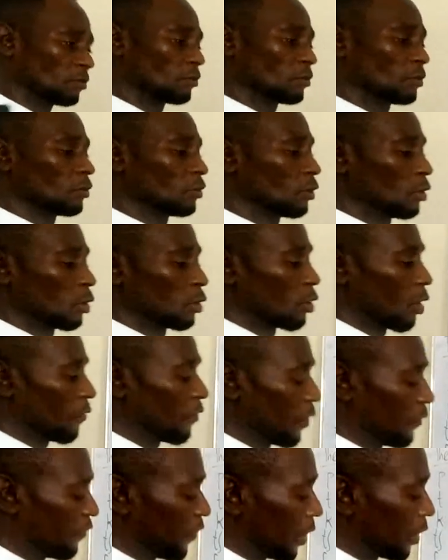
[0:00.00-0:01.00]
use of
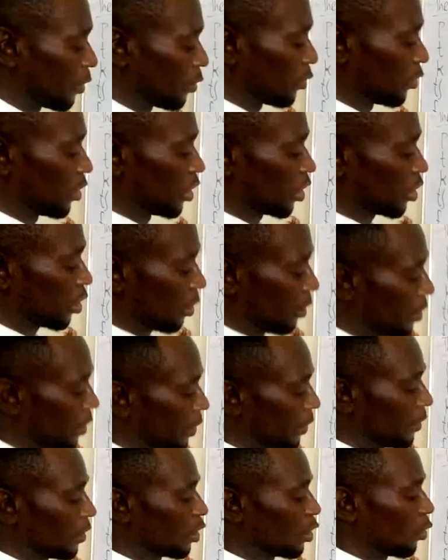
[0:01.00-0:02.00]
a very good
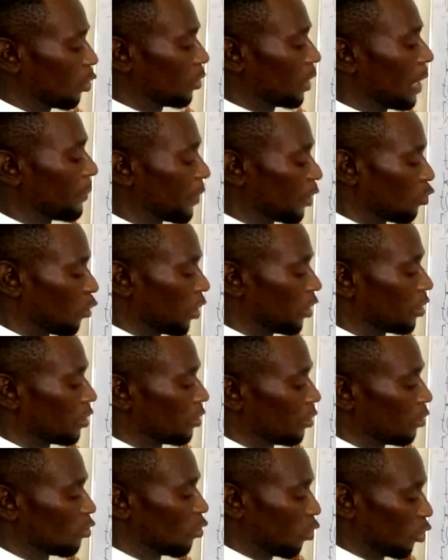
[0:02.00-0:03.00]
dictionary. So let me
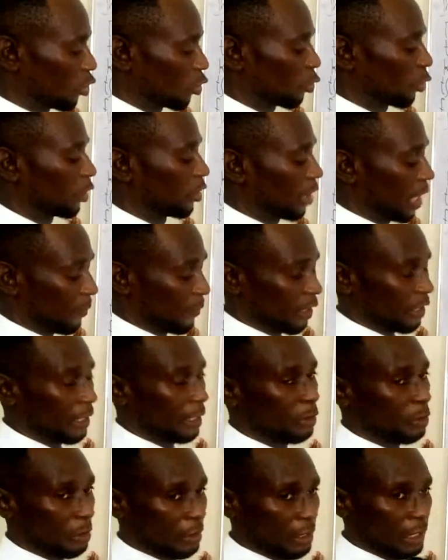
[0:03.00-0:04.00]
go through them
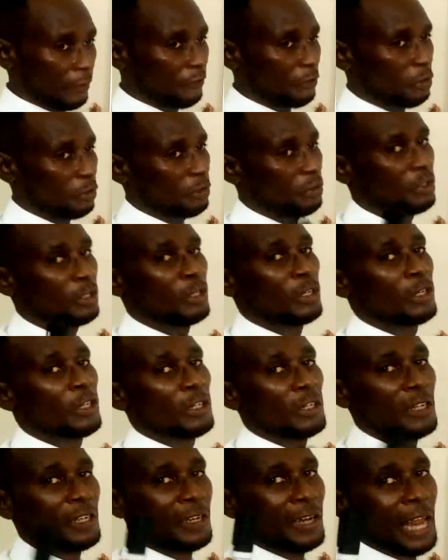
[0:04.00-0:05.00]
again to give you
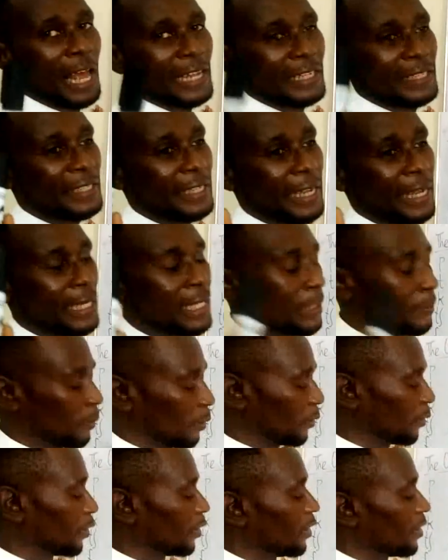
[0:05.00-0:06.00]
the last expo.
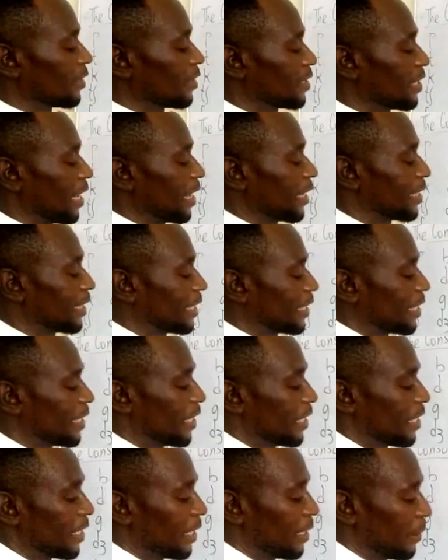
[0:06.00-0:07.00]
Say
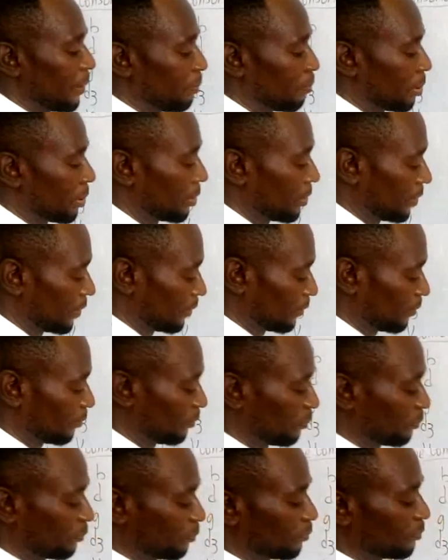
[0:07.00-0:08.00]
keep.
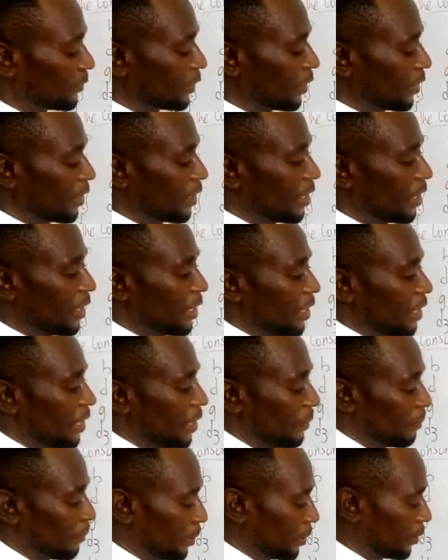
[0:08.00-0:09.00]

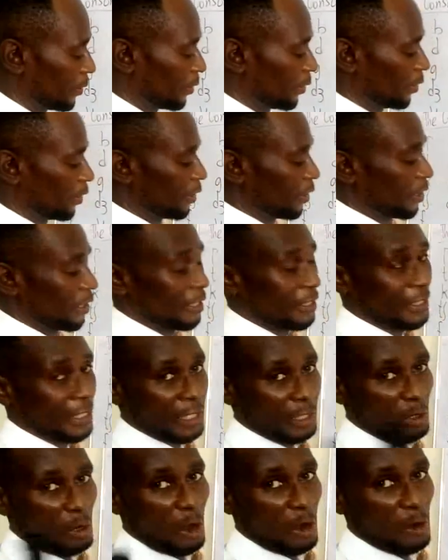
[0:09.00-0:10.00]
Keep. Is
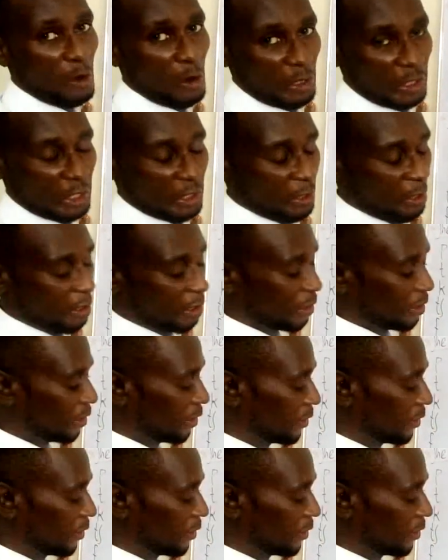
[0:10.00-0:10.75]
it long or short?